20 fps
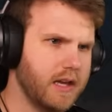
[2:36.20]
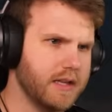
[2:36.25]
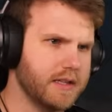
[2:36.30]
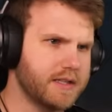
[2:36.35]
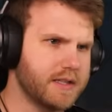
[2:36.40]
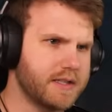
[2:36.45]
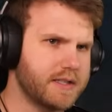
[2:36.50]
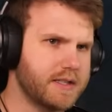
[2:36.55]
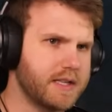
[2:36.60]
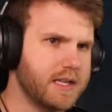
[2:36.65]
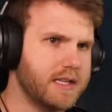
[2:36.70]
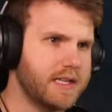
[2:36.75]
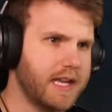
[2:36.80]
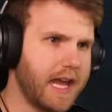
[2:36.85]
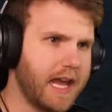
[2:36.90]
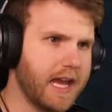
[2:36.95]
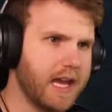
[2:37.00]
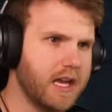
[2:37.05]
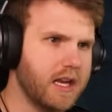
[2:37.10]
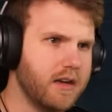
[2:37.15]
It's a
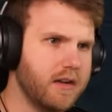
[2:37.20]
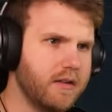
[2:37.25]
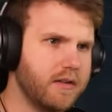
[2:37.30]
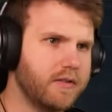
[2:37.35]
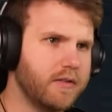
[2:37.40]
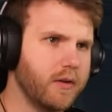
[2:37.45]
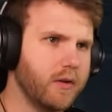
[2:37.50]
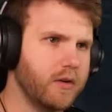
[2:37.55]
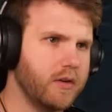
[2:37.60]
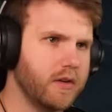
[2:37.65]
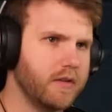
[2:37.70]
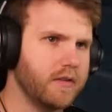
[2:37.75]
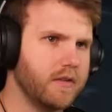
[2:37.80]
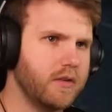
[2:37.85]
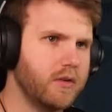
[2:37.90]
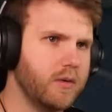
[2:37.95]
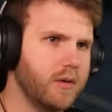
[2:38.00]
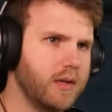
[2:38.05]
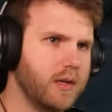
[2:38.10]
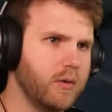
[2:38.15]
sedan, so it
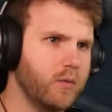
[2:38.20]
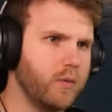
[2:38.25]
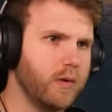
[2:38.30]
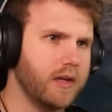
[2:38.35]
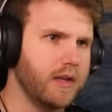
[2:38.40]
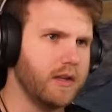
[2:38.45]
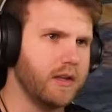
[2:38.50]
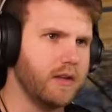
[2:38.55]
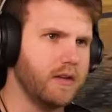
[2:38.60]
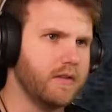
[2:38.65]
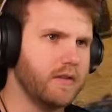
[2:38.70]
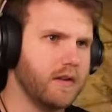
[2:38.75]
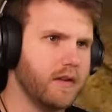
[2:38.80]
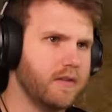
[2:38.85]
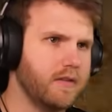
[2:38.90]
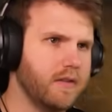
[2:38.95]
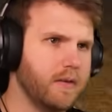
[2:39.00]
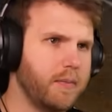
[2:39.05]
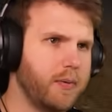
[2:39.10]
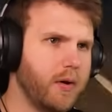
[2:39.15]
doesn't do any wheelies.
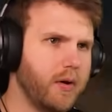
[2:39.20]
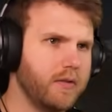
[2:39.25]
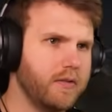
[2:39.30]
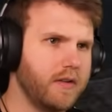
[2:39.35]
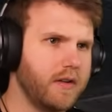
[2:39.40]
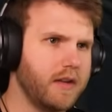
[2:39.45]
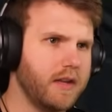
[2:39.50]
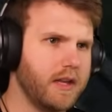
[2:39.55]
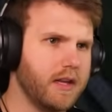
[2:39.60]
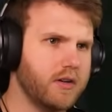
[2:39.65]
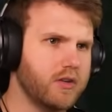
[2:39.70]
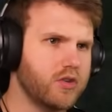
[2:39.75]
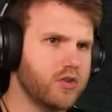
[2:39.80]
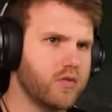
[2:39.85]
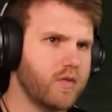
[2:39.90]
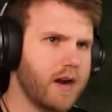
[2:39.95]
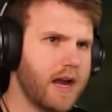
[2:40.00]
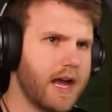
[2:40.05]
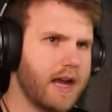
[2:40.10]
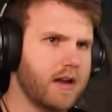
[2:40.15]
It's supposedly a
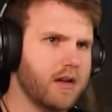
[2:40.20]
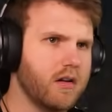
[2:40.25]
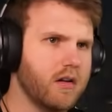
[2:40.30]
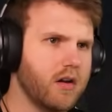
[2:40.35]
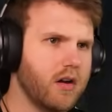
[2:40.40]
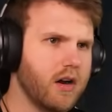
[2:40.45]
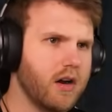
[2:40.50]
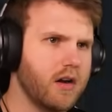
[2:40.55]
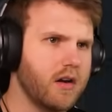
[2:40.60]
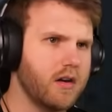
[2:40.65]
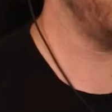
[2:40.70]
drag car.